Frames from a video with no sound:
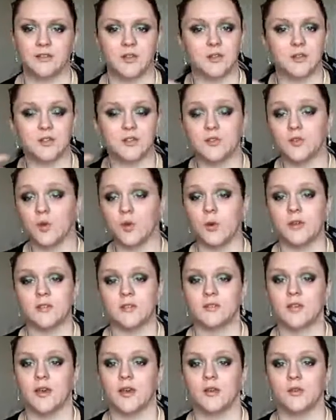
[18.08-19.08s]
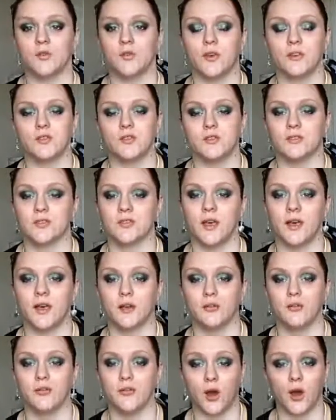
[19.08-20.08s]
Bless her, she's always scared of it. She's
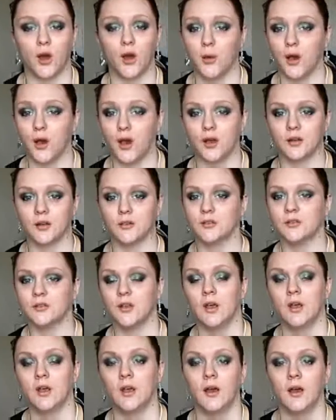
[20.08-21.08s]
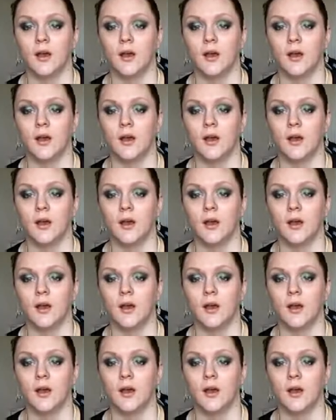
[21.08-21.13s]
scared of fireworks,